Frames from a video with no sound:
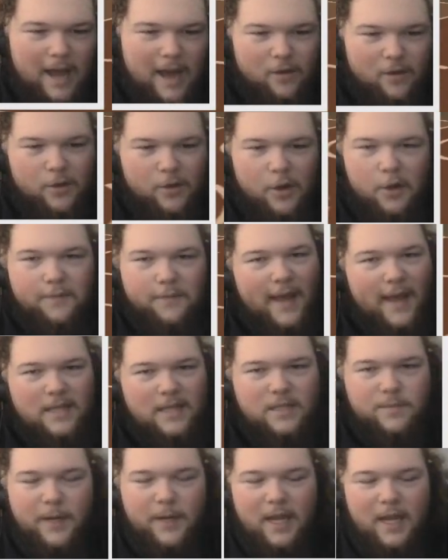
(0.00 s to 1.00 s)
I don't know if
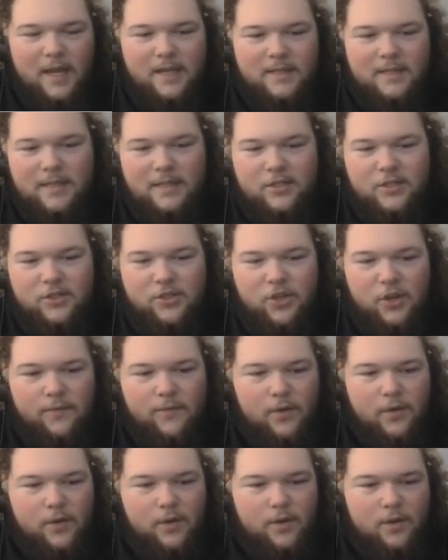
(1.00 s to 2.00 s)
that's because it's
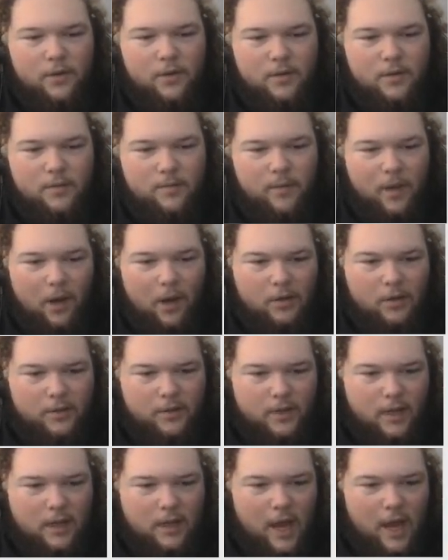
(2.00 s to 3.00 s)
server on
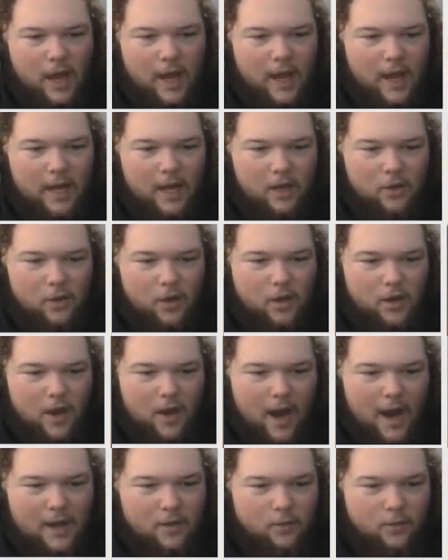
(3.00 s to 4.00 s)
the client
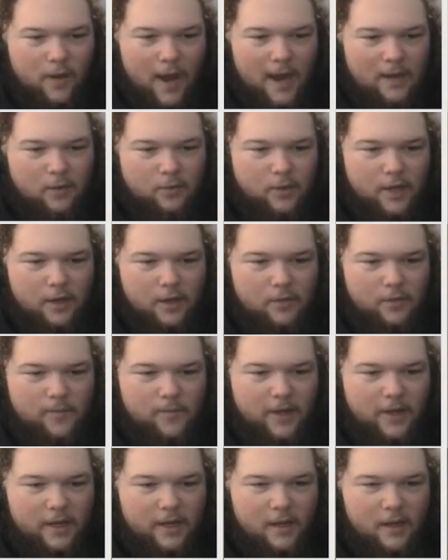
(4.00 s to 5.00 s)
or I don't I don't know,
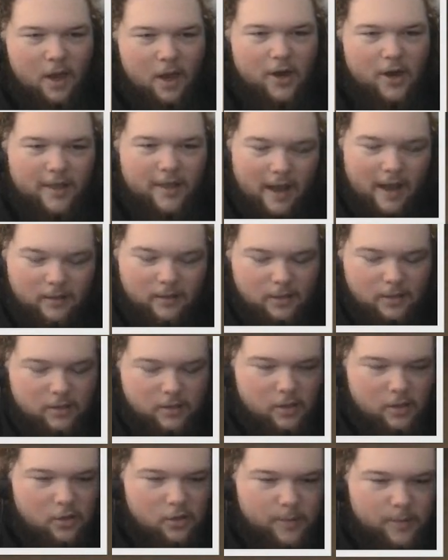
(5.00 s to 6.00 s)
but okay, that
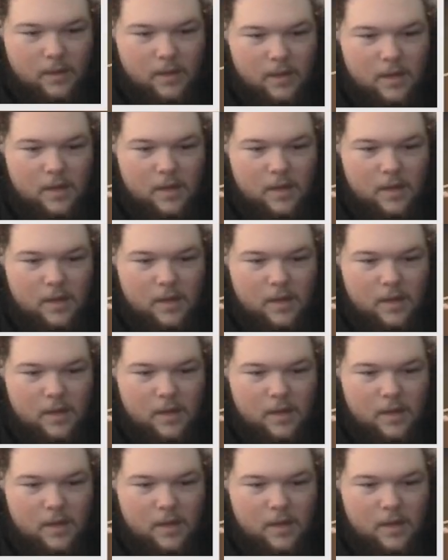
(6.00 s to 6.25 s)
looked a little better.